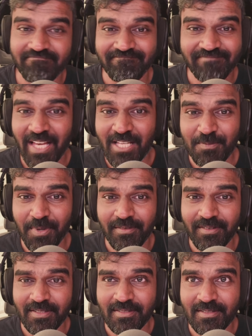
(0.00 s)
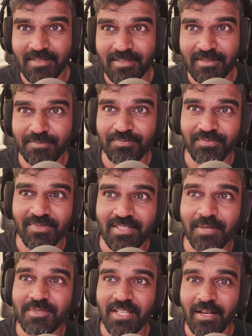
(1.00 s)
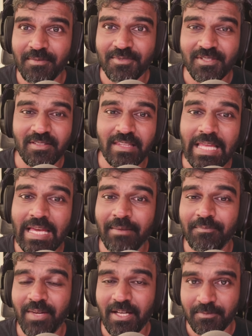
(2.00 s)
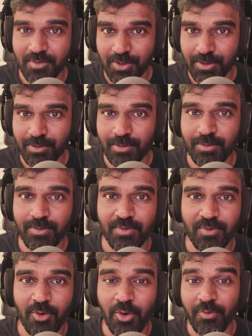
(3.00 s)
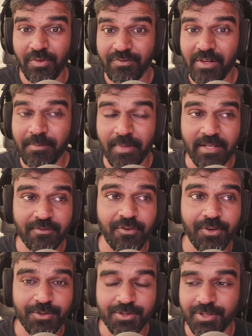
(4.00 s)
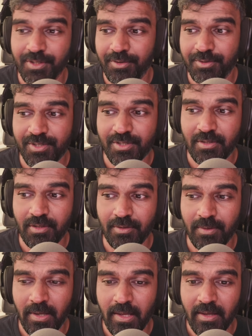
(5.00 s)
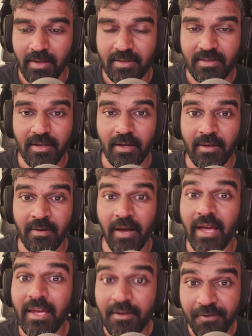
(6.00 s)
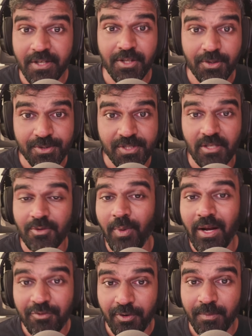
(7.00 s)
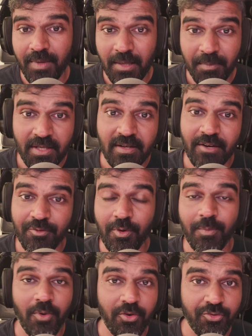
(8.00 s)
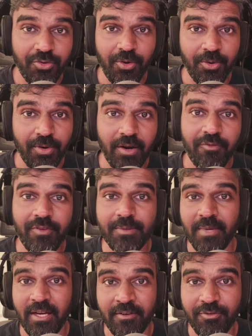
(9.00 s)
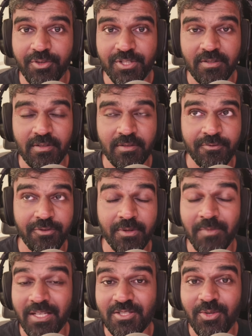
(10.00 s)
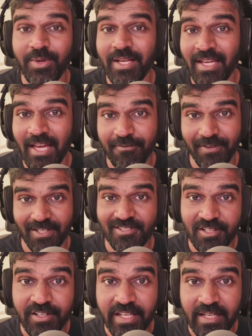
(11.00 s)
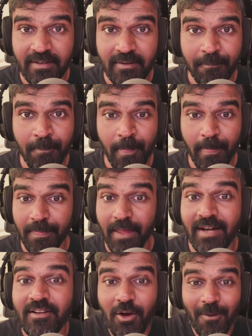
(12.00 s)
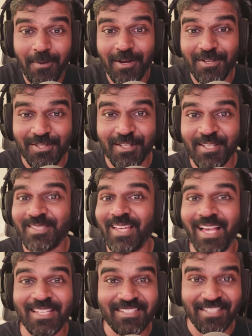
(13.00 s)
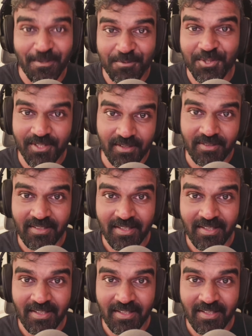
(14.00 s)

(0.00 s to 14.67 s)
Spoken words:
experience, sometimes they become too overwhelming for you to use. So I even used a 24mm f1.4 with my Sony FX30. That combination is exceptional.